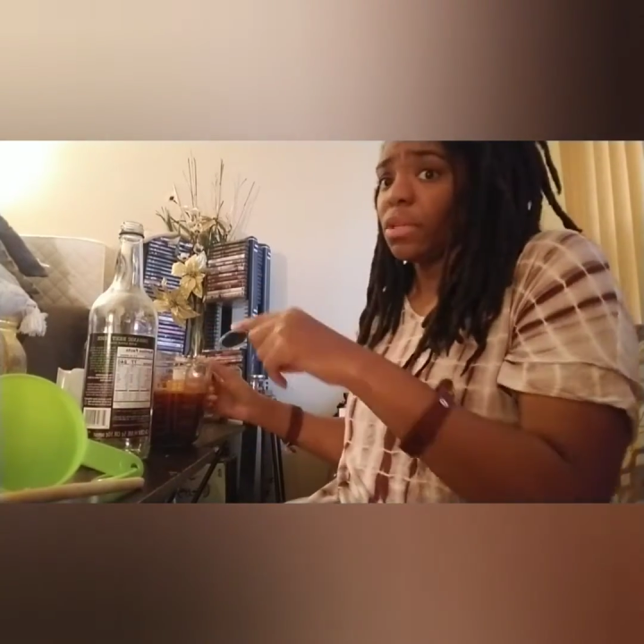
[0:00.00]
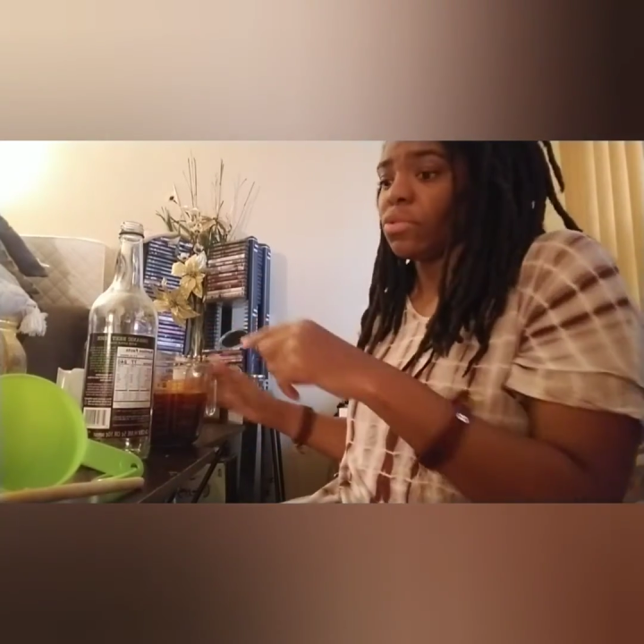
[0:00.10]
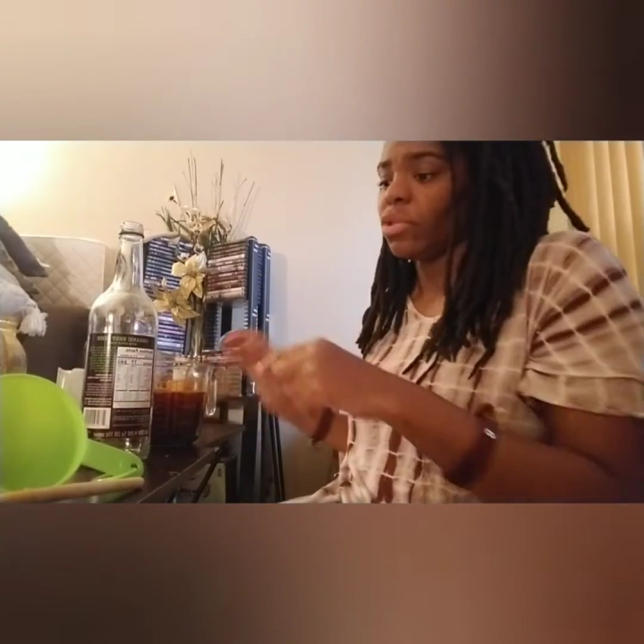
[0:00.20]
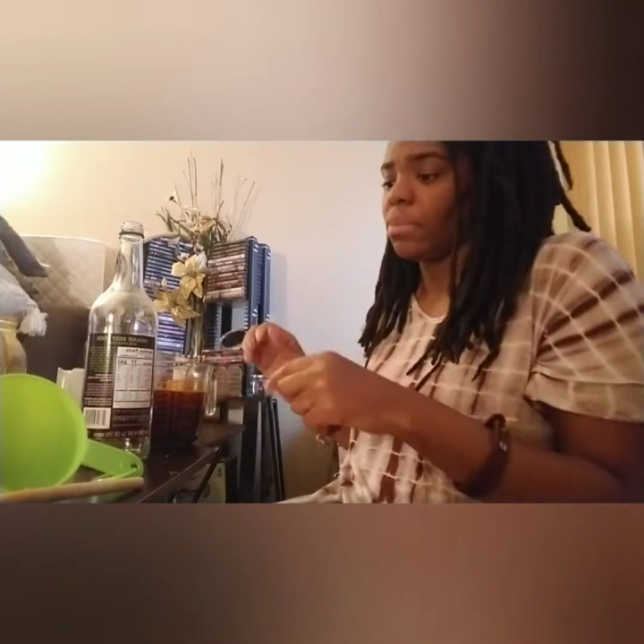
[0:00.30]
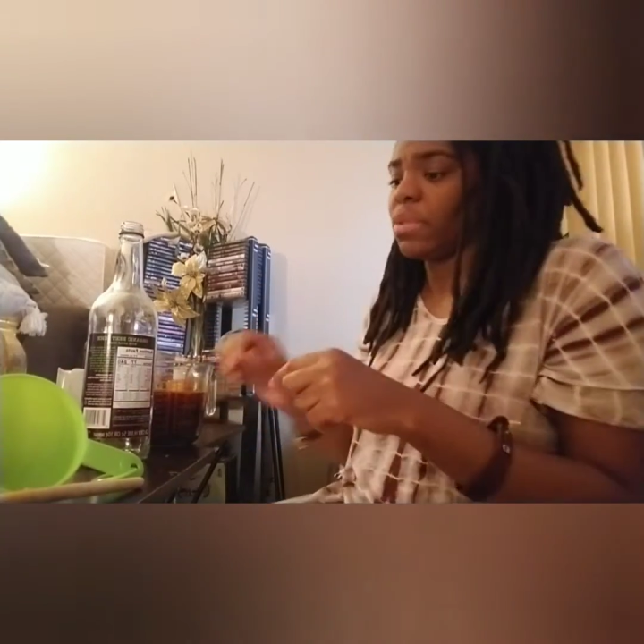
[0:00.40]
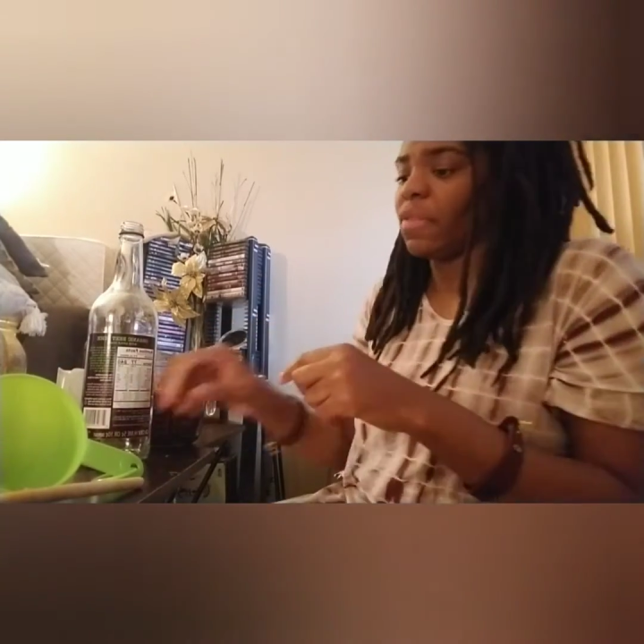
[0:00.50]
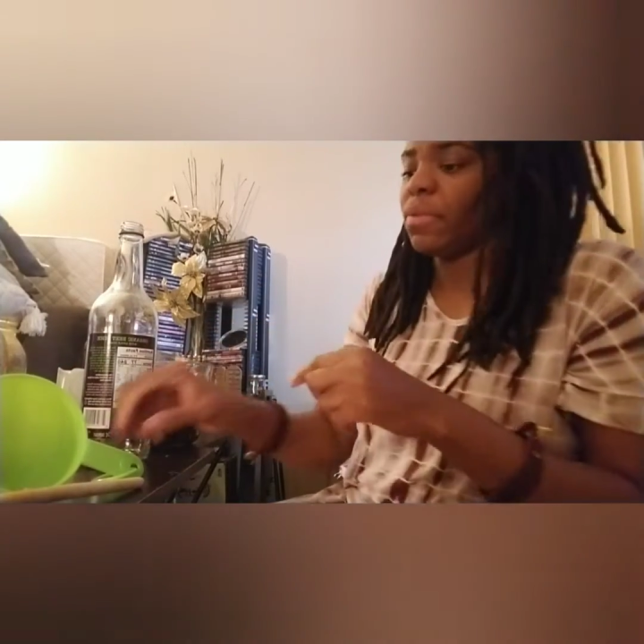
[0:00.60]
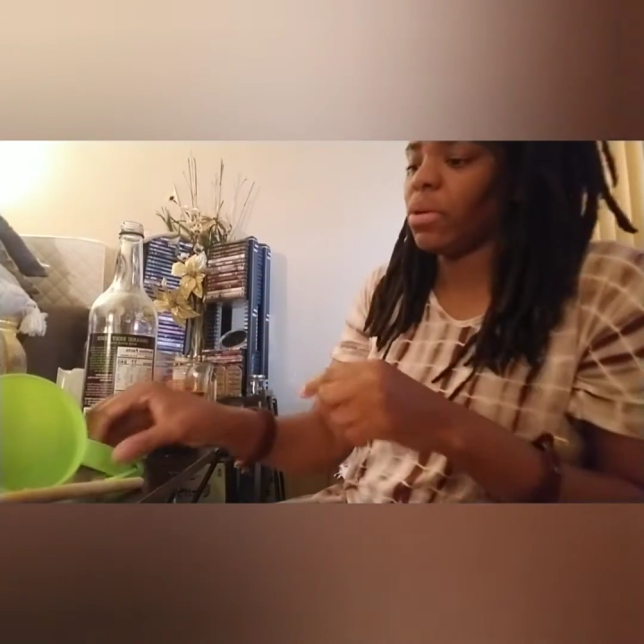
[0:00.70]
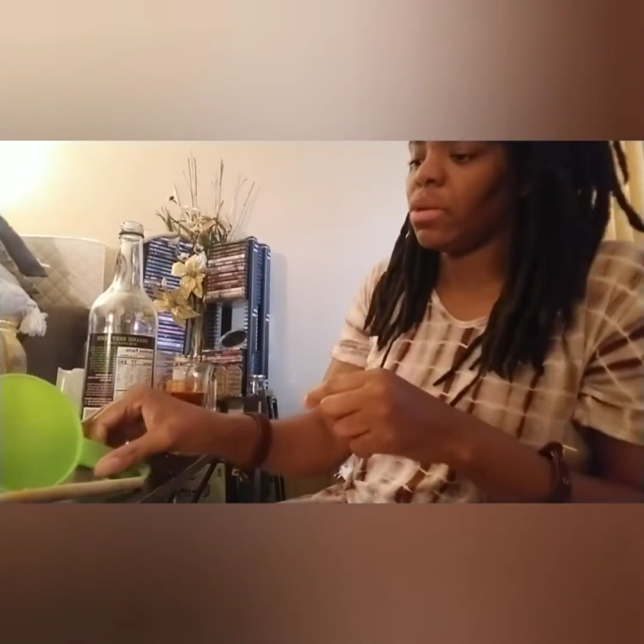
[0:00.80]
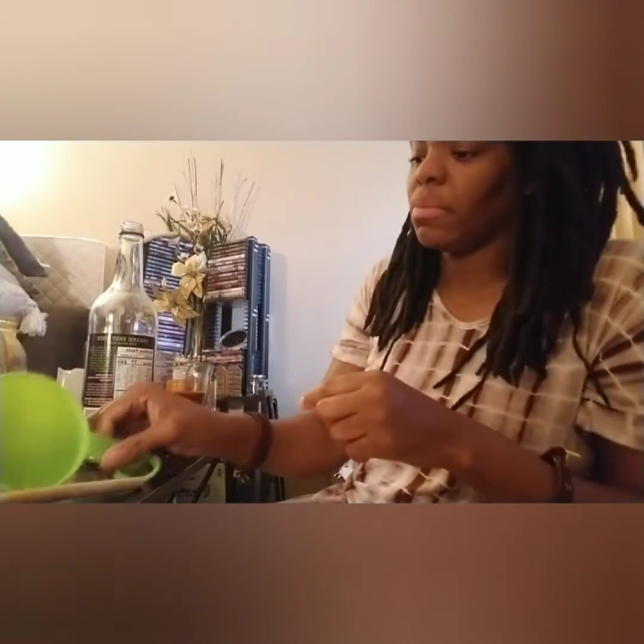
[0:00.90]
So I'm
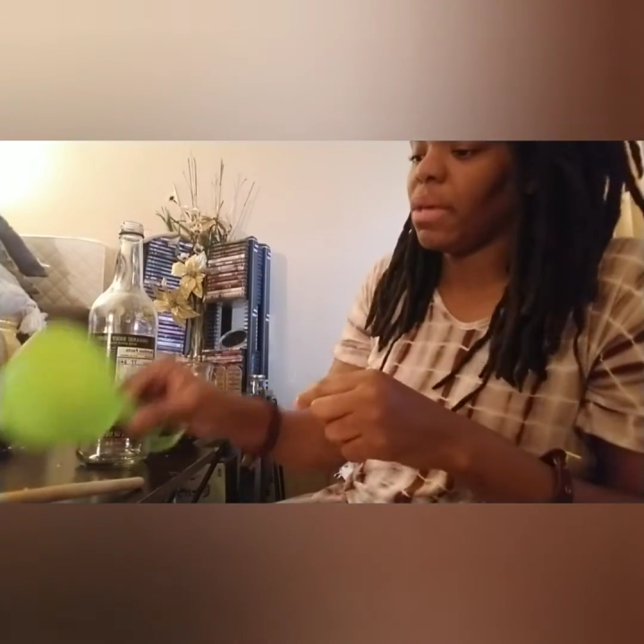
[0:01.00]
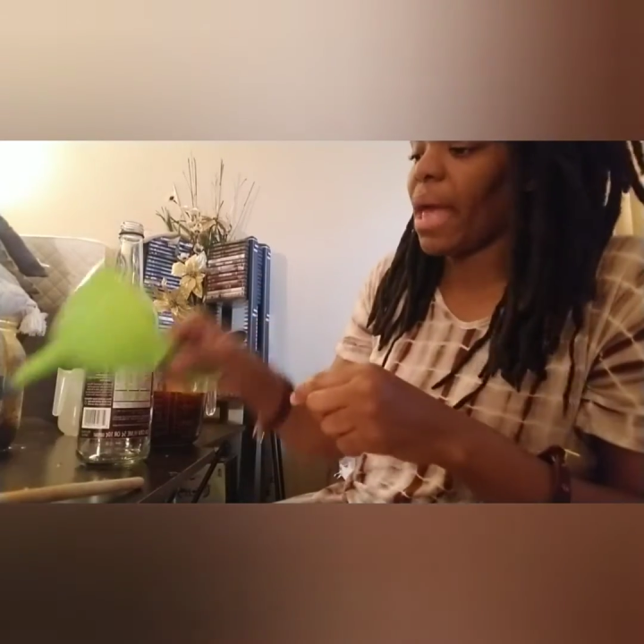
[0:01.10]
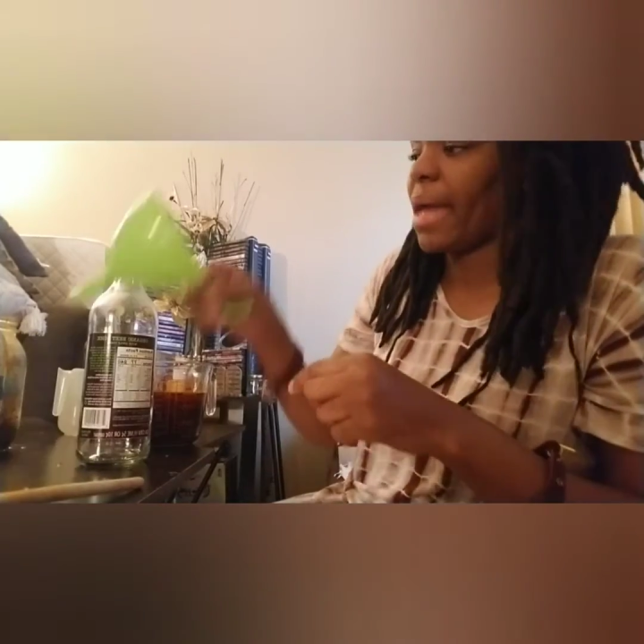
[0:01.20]
definitely going to be